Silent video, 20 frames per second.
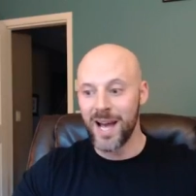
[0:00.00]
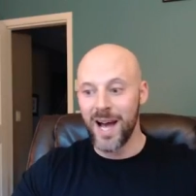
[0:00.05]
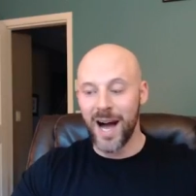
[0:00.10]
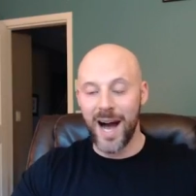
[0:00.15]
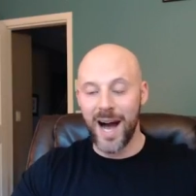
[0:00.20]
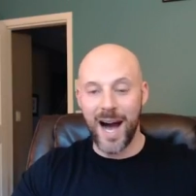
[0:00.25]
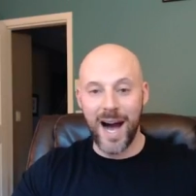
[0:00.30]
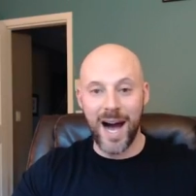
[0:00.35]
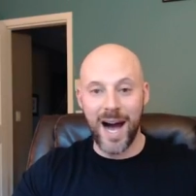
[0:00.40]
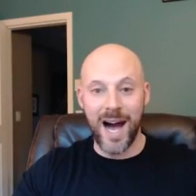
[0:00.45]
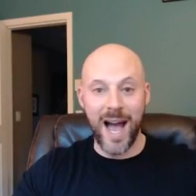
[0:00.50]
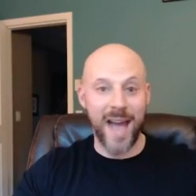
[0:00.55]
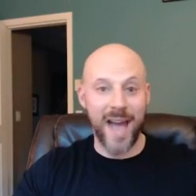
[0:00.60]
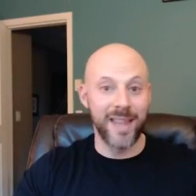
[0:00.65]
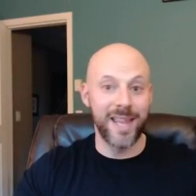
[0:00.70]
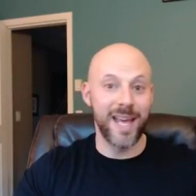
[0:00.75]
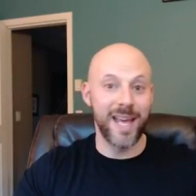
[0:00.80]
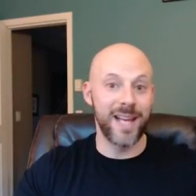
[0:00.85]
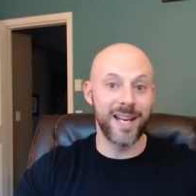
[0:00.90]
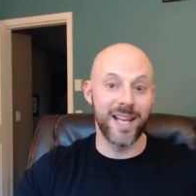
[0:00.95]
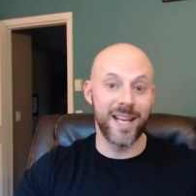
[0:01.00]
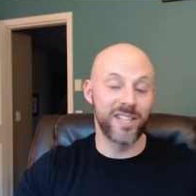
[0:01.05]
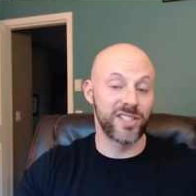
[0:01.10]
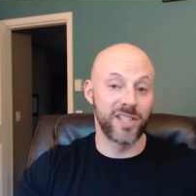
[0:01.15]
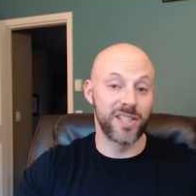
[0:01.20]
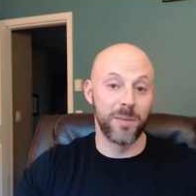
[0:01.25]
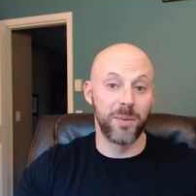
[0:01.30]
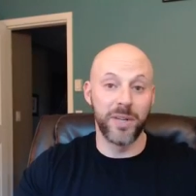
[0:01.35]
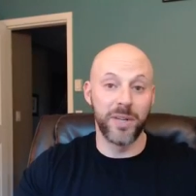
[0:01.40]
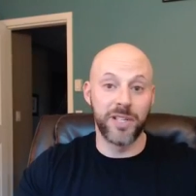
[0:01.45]
And then it's
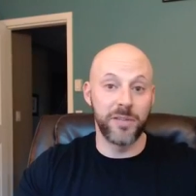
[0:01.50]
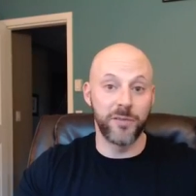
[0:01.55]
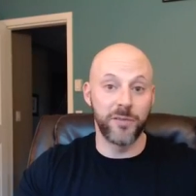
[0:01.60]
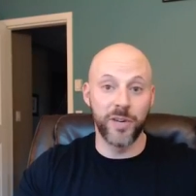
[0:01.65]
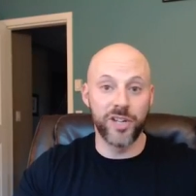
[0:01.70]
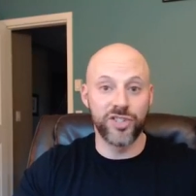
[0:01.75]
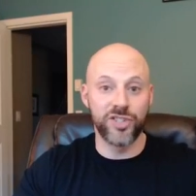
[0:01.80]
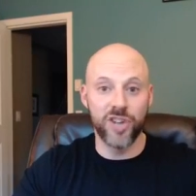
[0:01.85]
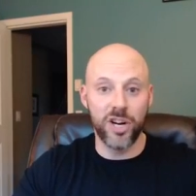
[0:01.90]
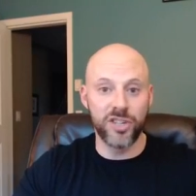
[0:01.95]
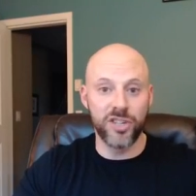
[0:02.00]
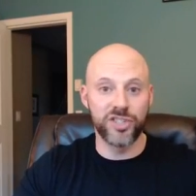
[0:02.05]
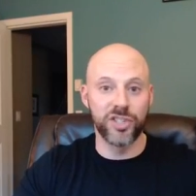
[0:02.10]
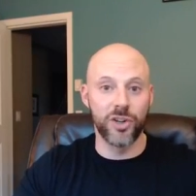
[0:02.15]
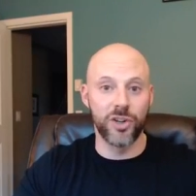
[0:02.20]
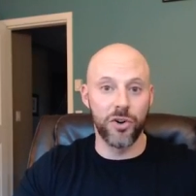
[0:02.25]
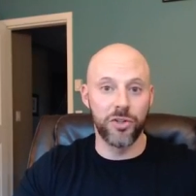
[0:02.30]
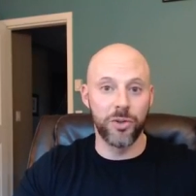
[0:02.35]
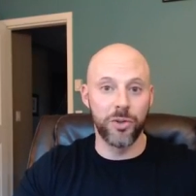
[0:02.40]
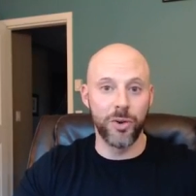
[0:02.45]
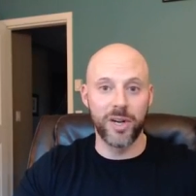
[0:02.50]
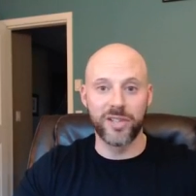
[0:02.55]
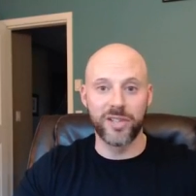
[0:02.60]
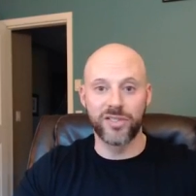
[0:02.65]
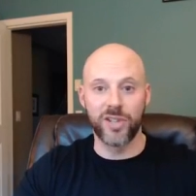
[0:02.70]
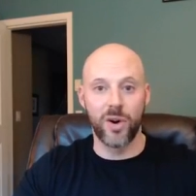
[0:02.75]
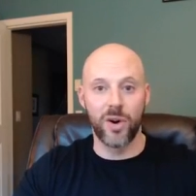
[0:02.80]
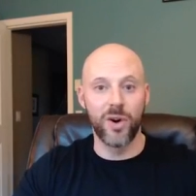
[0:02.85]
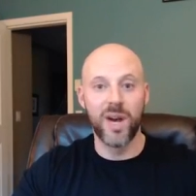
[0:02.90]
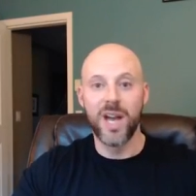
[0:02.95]
completely free of charge to go through it.
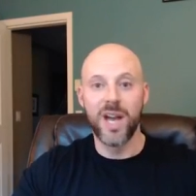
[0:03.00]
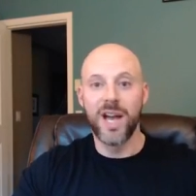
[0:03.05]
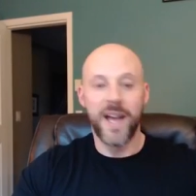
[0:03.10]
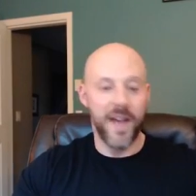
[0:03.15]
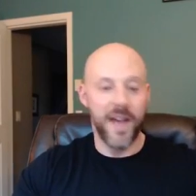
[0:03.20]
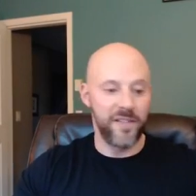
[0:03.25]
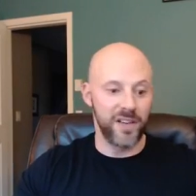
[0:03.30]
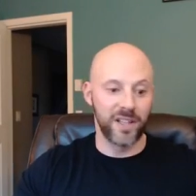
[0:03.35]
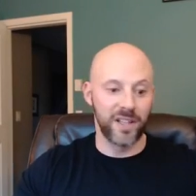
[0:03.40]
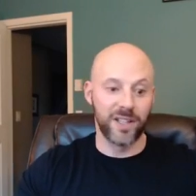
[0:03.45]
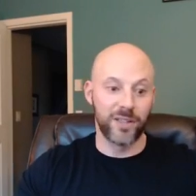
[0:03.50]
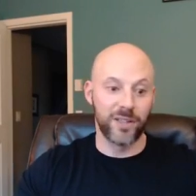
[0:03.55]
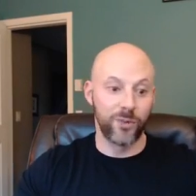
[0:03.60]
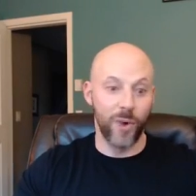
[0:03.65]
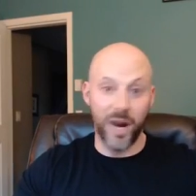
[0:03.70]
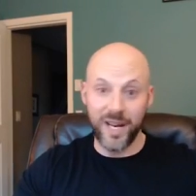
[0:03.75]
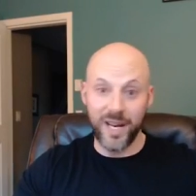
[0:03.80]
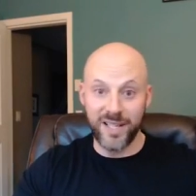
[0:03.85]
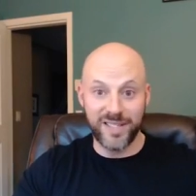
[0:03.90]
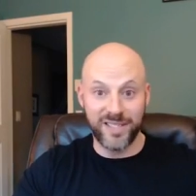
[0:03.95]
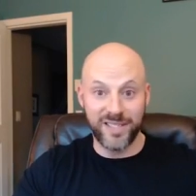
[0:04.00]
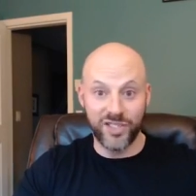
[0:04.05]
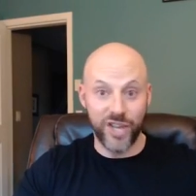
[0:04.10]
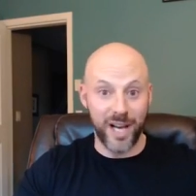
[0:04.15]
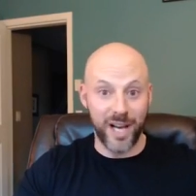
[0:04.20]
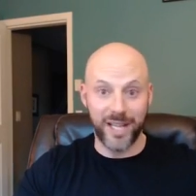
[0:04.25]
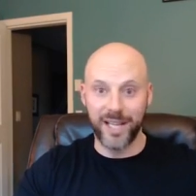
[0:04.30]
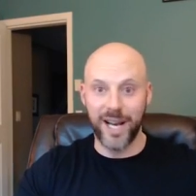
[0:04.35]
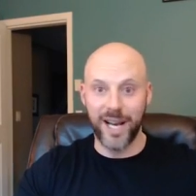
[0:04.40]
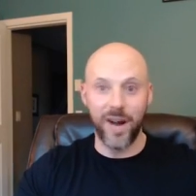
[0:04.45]
So if you want to
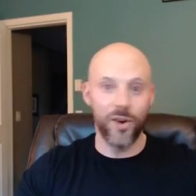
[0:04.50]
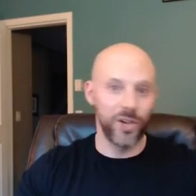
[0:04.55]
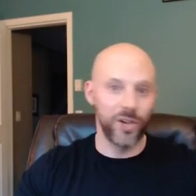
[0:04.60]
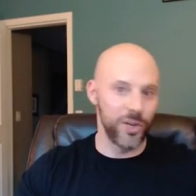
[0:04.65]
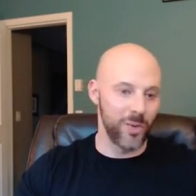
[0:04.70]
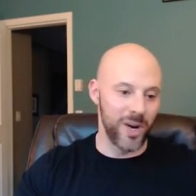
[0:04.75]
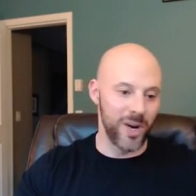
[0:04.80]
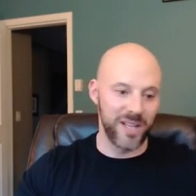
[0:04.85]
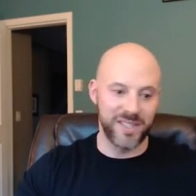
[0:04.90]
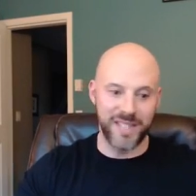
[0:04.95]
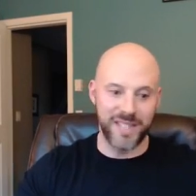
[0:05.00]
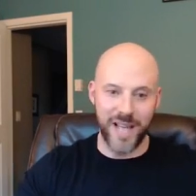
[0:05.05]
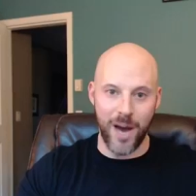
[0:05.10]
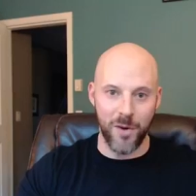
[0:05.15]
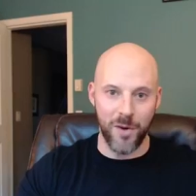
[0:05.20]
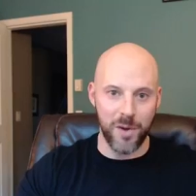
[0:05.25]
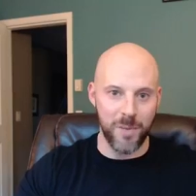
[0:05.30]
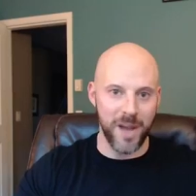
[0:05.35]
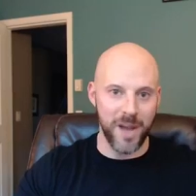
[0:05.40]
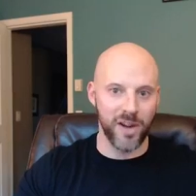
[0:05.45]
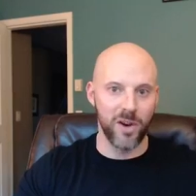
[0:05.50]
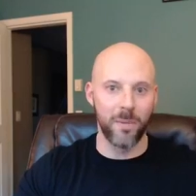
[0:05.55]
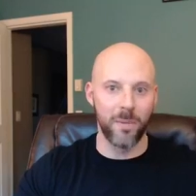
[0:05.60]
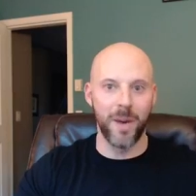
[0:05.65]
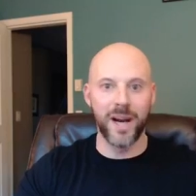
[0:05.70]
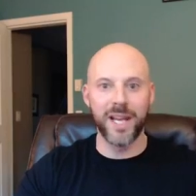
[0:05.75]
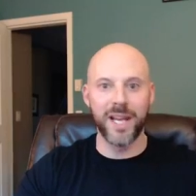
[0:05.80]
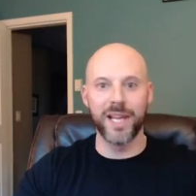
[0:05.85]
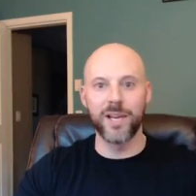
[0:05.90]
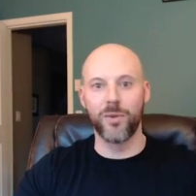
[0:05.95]
check it out, you want to see how we make our
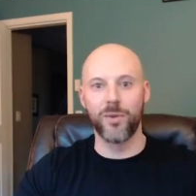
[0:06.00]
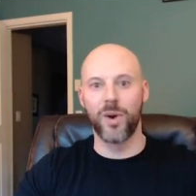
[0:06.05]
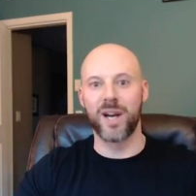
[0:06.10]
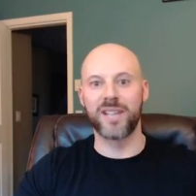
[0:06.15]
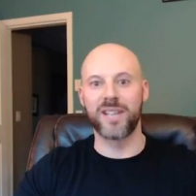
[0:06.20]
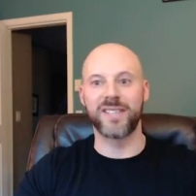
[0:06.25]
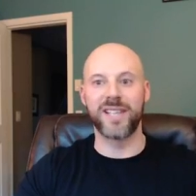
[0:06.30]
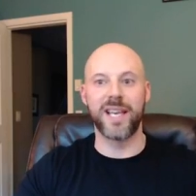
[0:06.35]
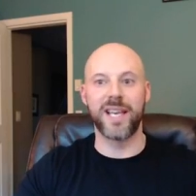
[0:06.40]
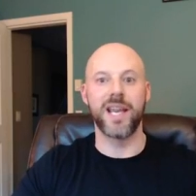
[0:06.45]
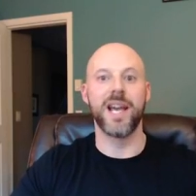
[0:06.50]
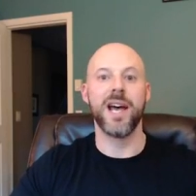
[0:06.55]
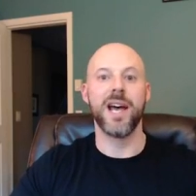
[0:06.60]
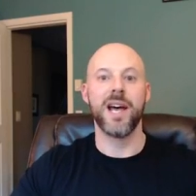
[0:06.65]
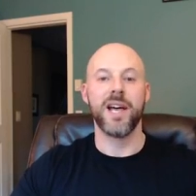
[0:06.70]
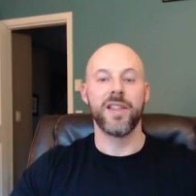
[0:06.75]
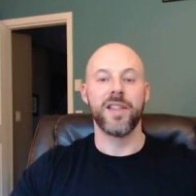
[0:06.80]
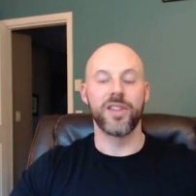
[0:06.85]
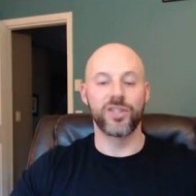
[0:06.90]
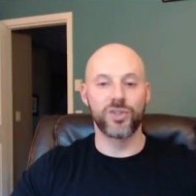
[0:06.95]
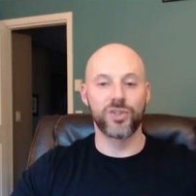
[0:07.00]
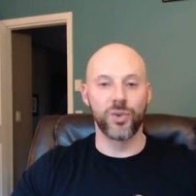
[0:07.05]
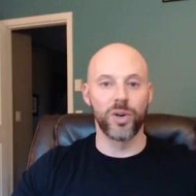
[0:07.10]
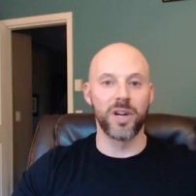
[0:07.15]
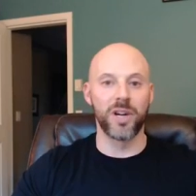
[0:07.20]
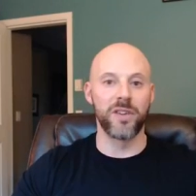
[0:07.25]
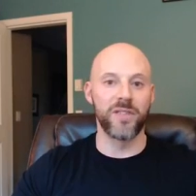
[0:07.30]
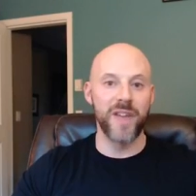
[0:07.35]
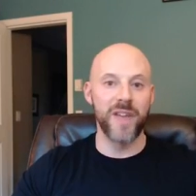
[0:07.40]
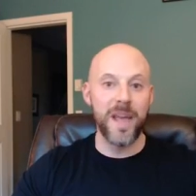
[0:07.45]
money, you want to see the sort
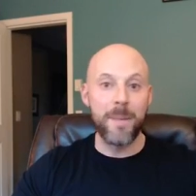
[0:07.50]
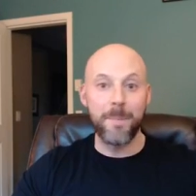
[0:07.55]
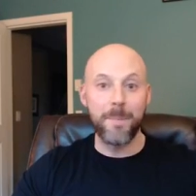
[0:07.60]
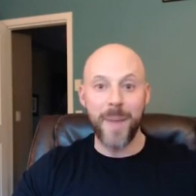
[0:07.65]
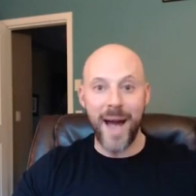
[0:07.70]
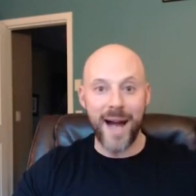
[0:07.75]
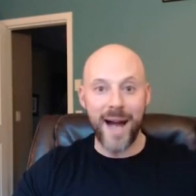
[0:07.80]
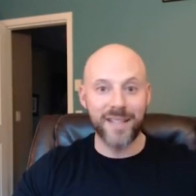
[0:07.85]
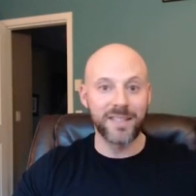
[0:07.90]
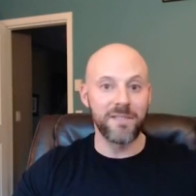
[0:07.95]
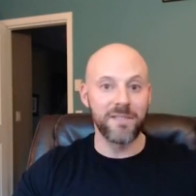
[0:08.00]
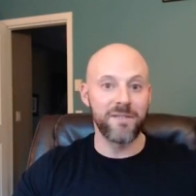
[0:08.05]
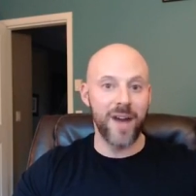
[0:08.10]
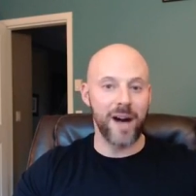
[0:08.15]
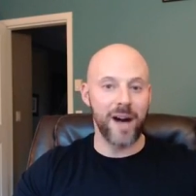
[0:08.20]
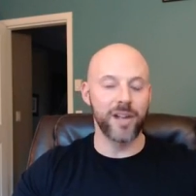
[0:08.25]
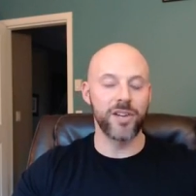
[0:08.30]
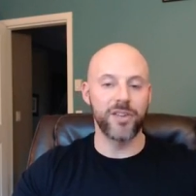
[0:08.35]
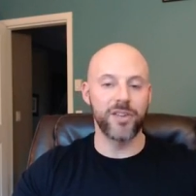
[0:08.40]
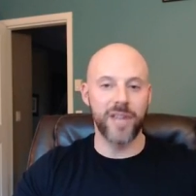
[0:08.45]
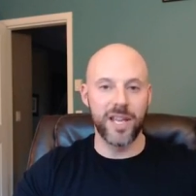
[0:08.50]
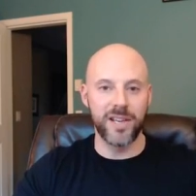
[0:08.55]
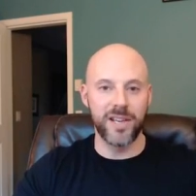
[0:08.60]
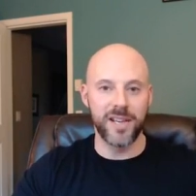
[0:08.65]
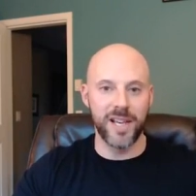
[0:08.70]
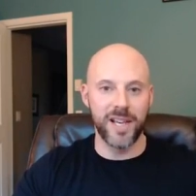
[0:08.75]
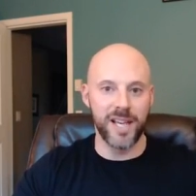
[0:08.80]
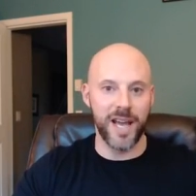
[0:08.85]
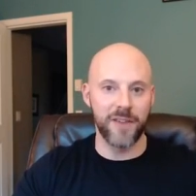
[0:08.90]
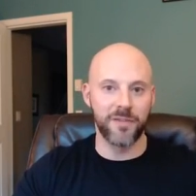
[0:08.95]
of impact and value that you
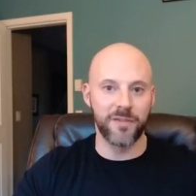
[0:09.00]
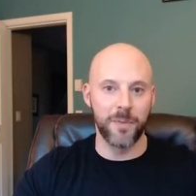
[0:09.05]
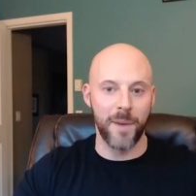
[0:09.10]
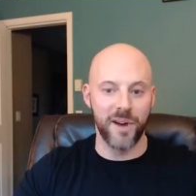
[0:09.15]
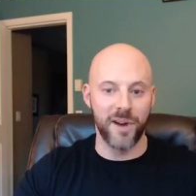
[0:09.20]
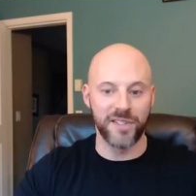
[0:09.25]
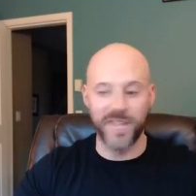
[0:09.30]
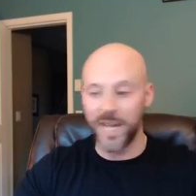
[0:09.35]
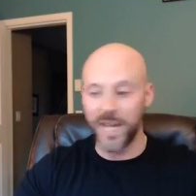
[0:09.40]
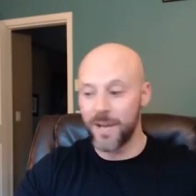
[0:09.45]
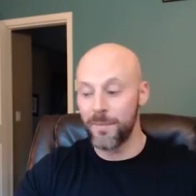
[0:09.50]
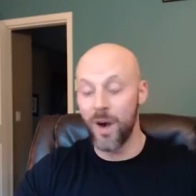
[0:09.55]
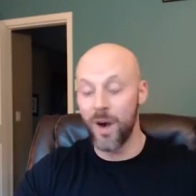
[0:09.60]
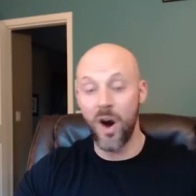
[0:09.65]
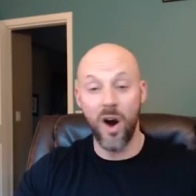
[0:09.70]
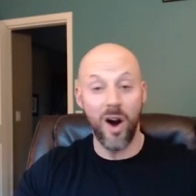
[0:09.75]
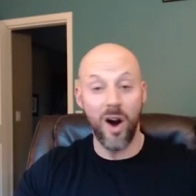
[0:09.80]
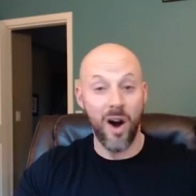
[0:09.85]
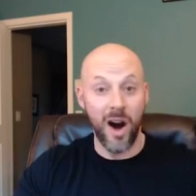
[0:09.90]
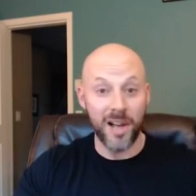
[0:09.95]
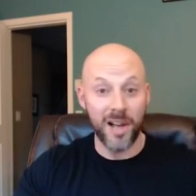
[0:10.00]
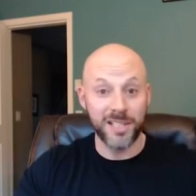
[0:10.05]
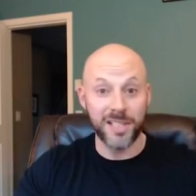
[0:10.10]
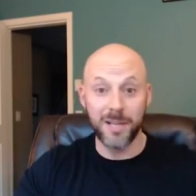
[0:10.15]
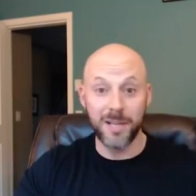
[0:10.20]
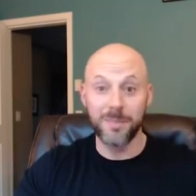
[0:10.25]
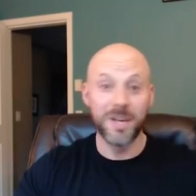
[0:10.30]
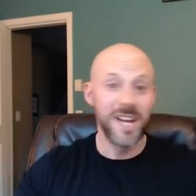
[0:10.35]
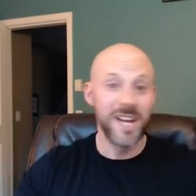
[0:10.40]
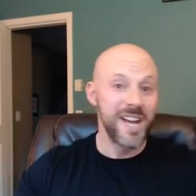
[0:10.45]
can get from our team, awesome.